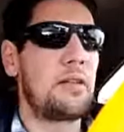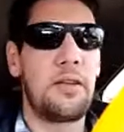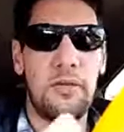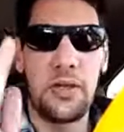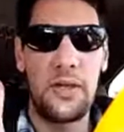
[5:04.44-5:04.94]

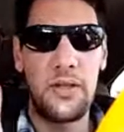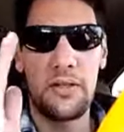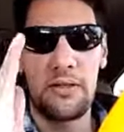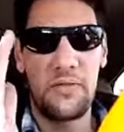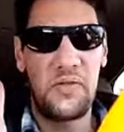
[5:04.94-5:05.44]
literally
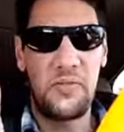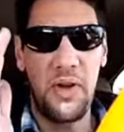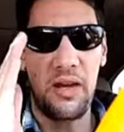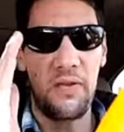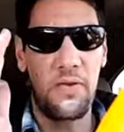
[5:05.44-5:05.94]
just
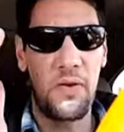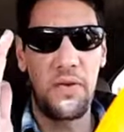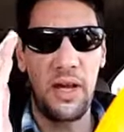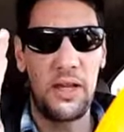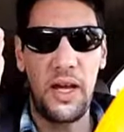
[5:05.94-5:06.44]
back and
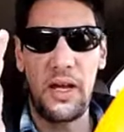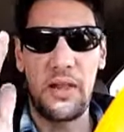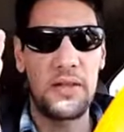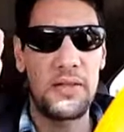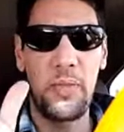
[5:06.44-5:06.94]
forth like that.
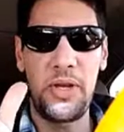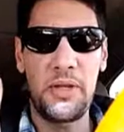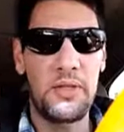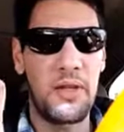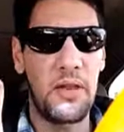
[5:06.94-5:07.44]
Nothing
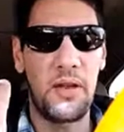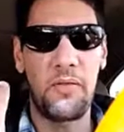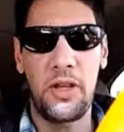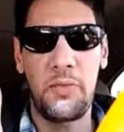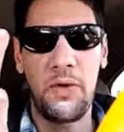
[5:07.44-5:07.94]
spins, nothing
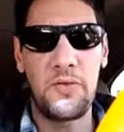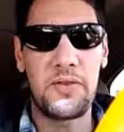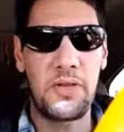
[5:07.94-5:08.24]
really moves.